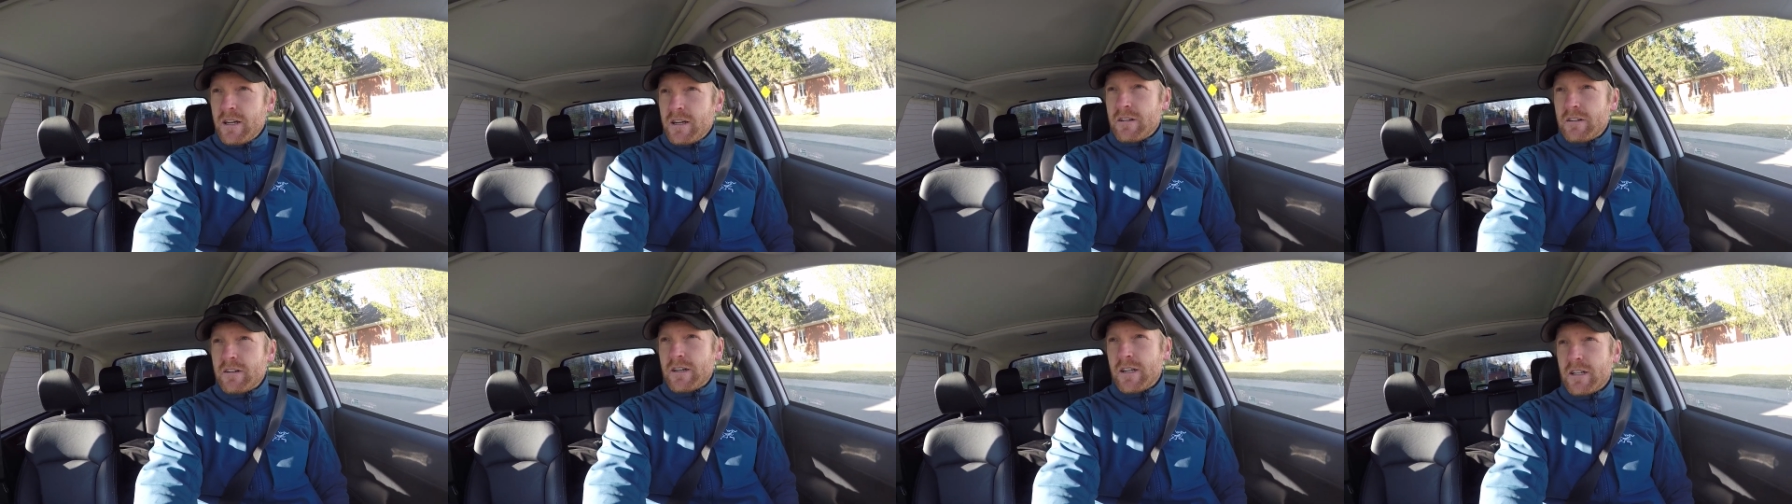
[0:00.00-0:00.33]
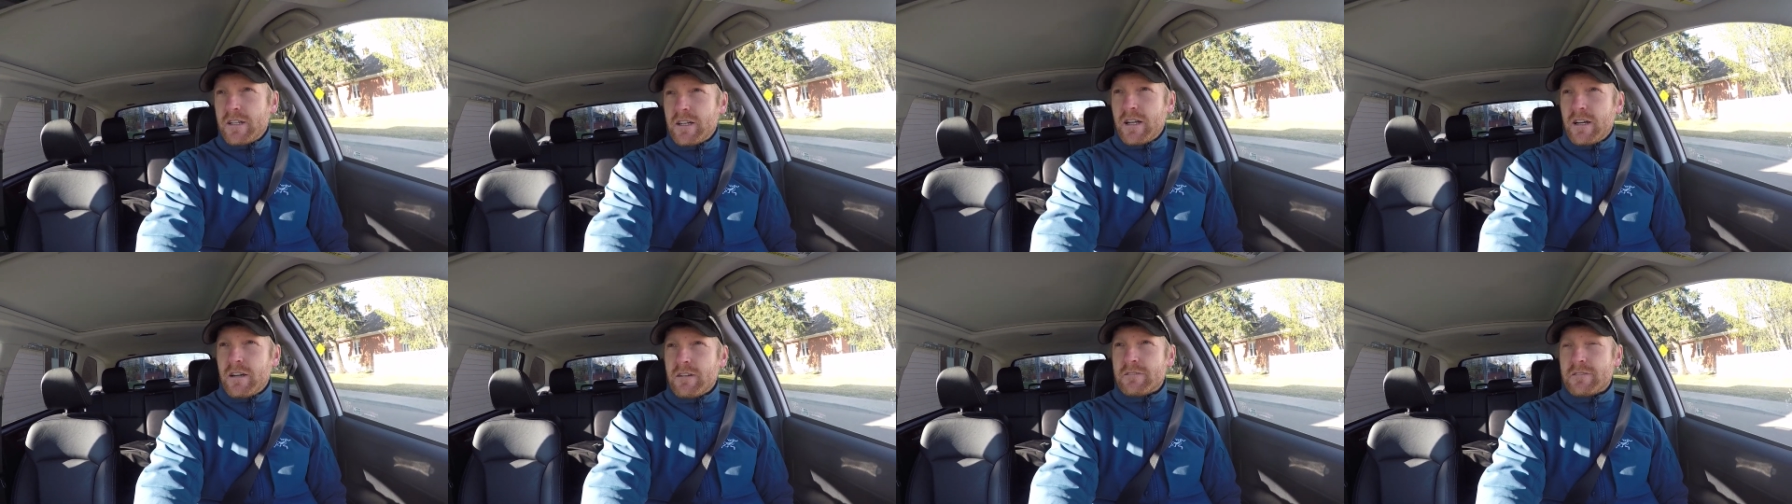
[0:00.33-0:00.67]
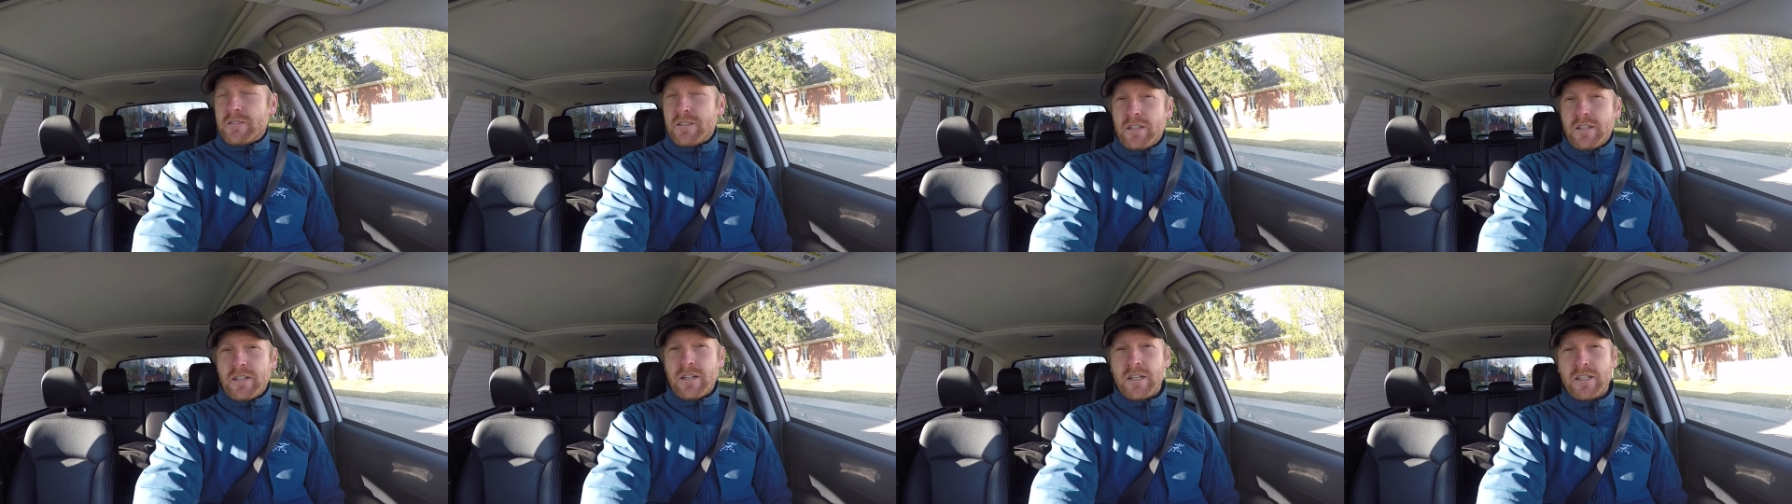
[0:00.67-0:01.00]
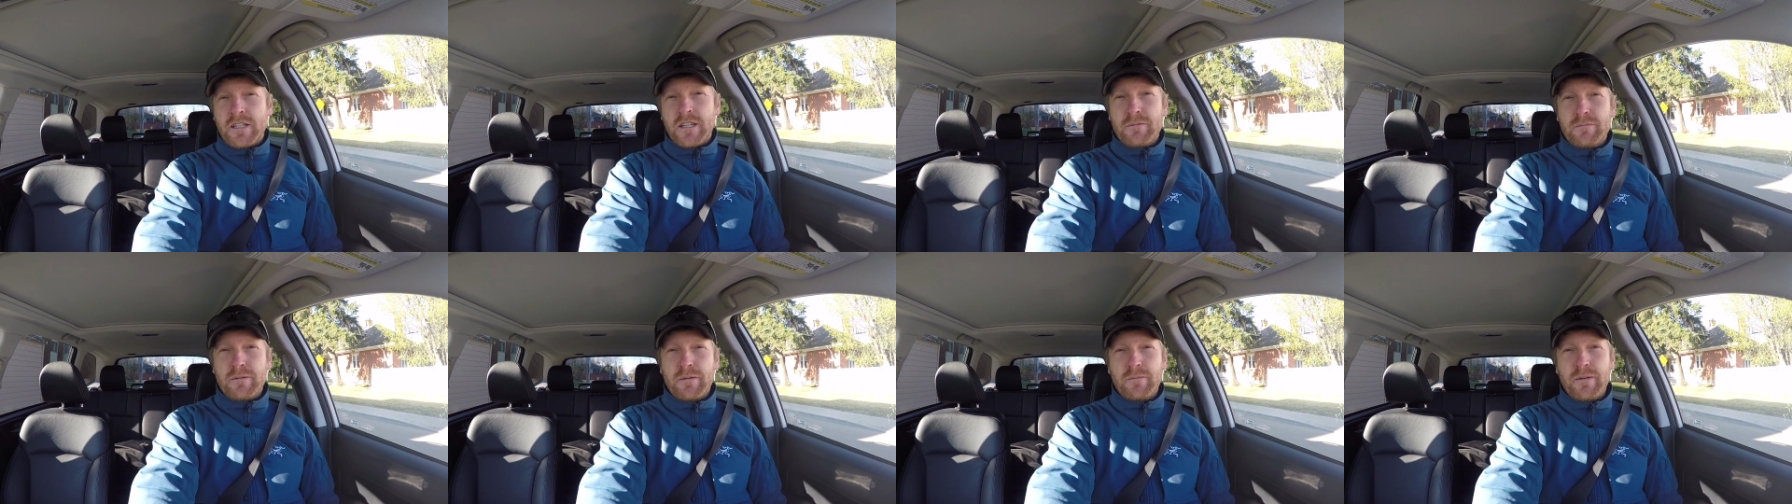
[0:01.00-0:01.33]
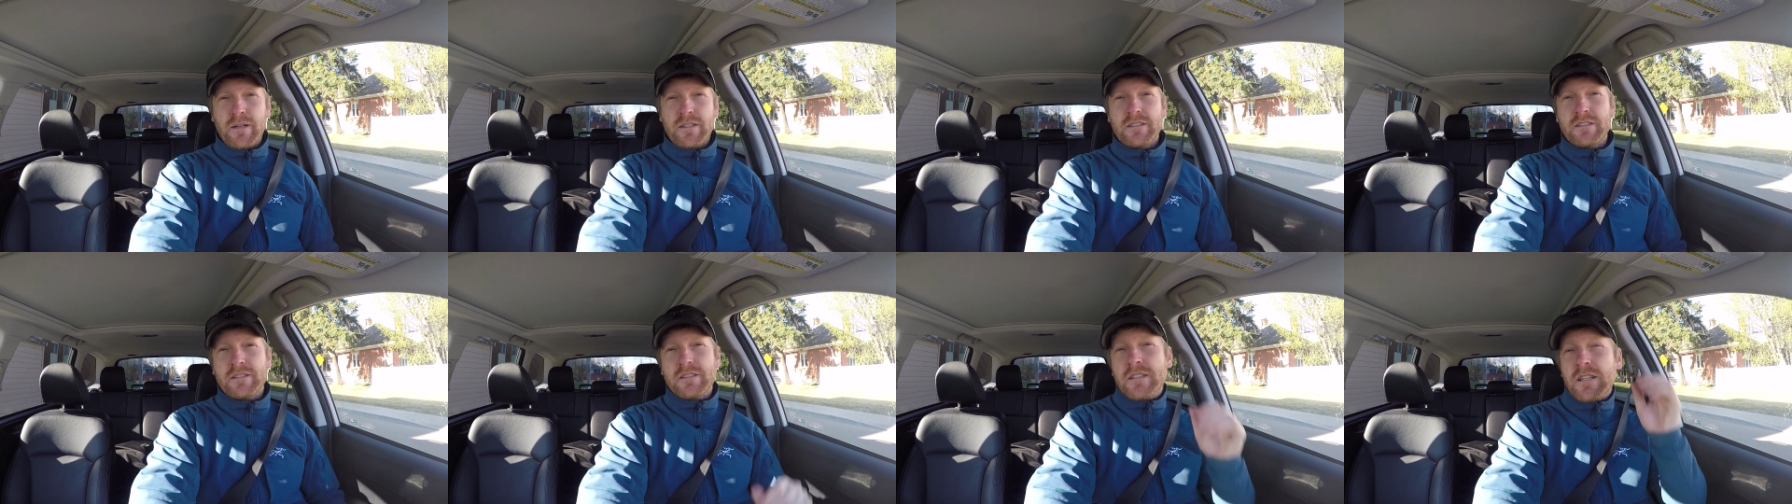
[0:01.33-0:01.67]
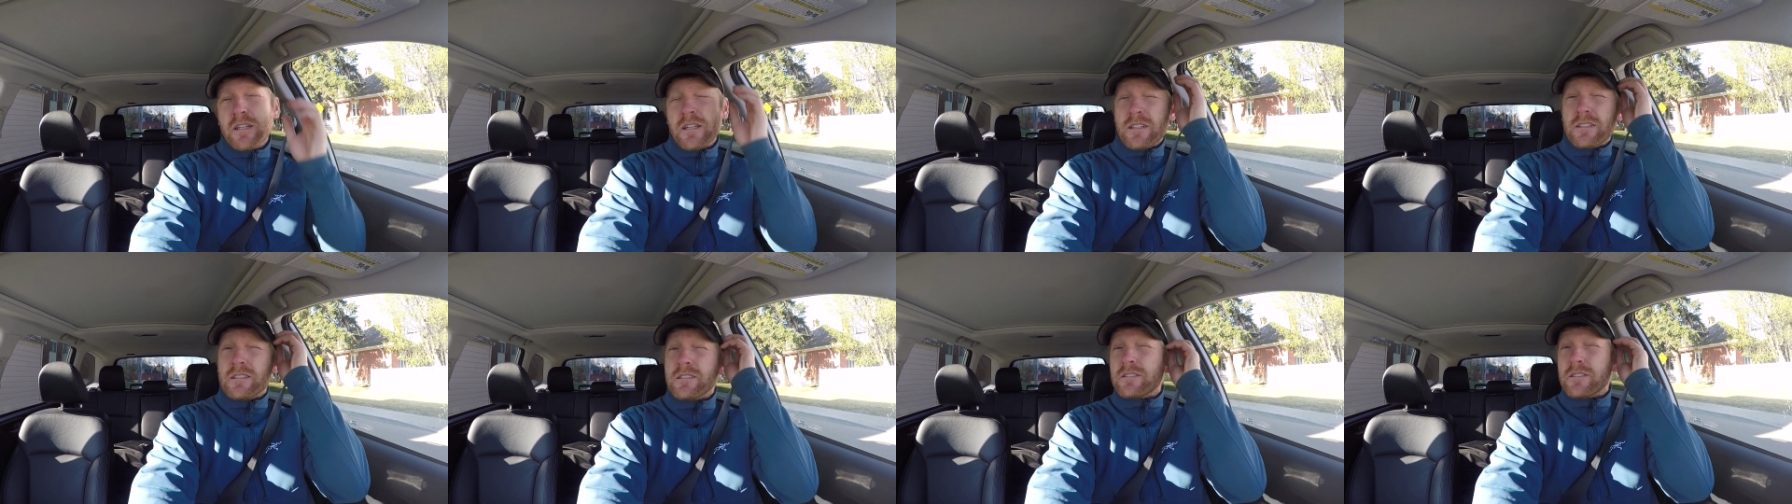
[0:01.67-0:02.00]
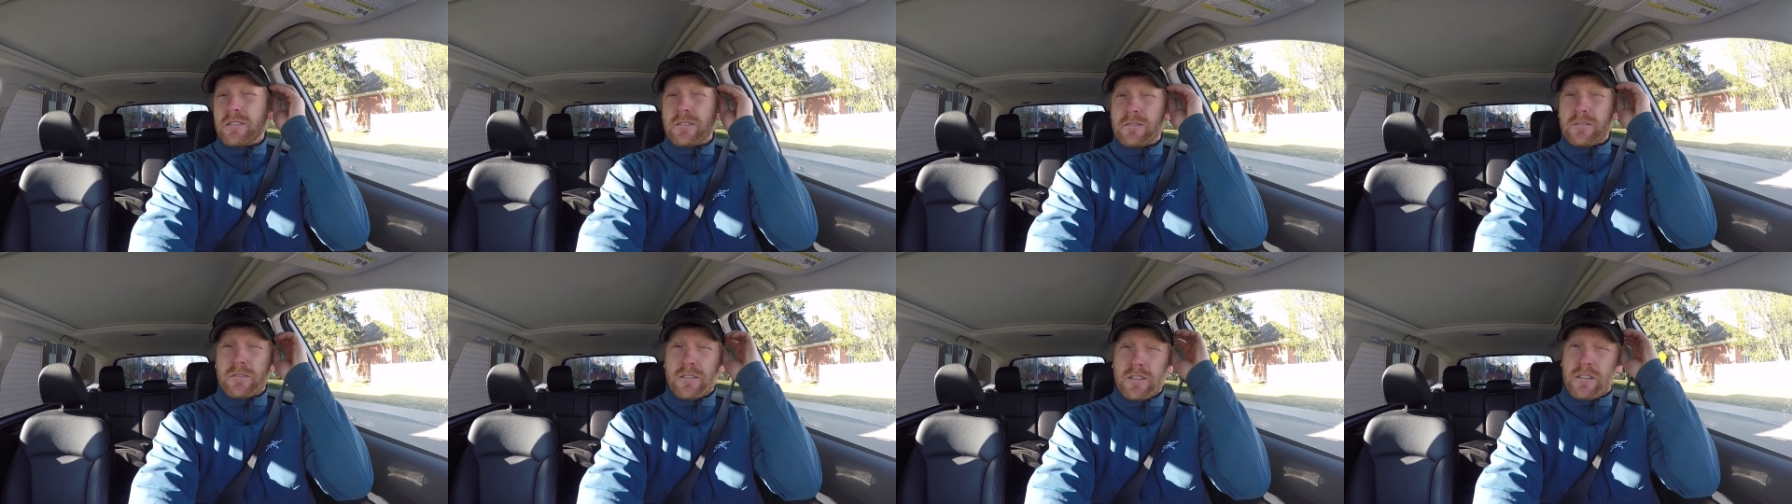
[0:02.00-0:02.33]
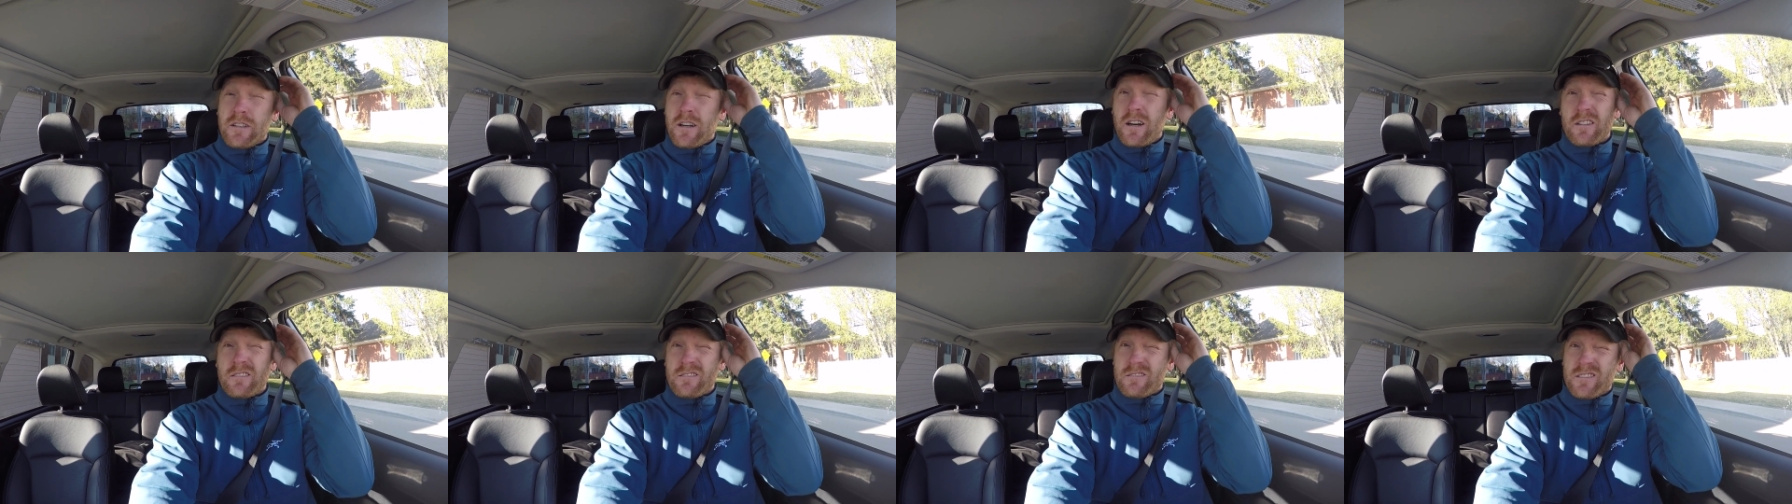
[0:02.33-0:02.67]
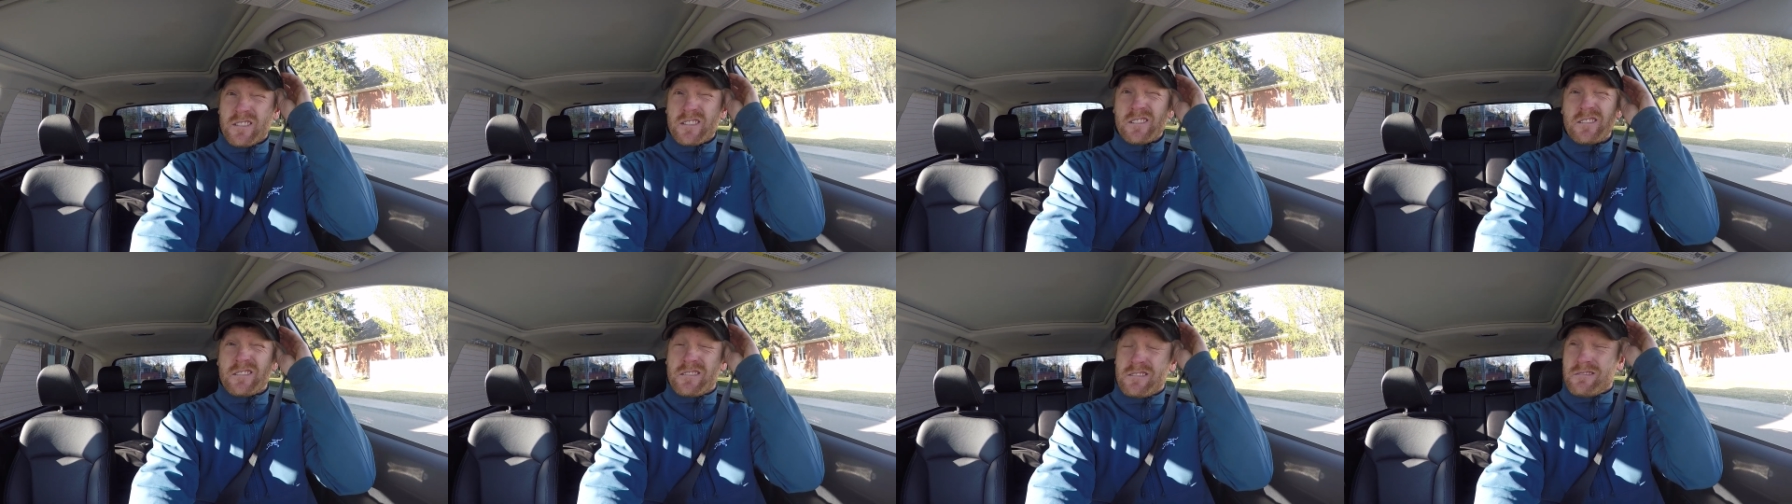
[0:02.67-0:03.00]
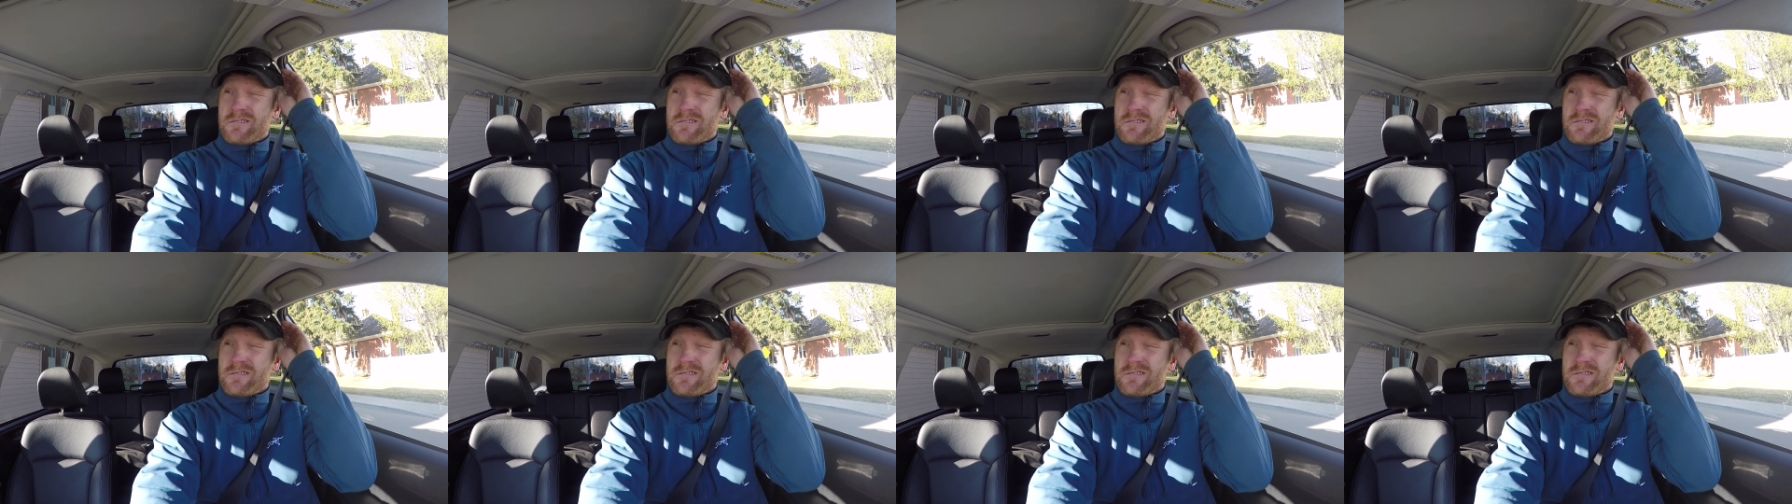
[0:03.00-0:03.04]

already now for a couple months, and so we thought we'd